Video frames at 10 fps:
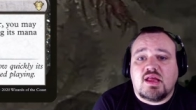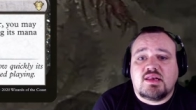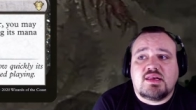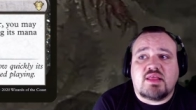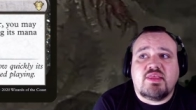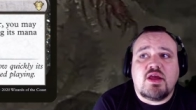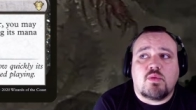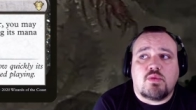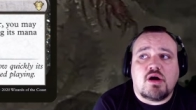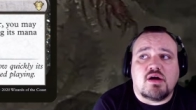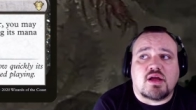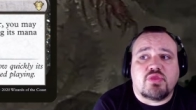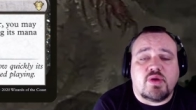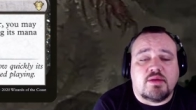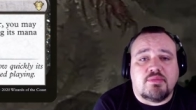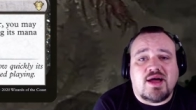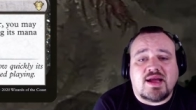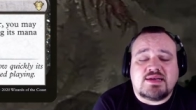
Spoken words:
Deadly Rock, 3 and a black.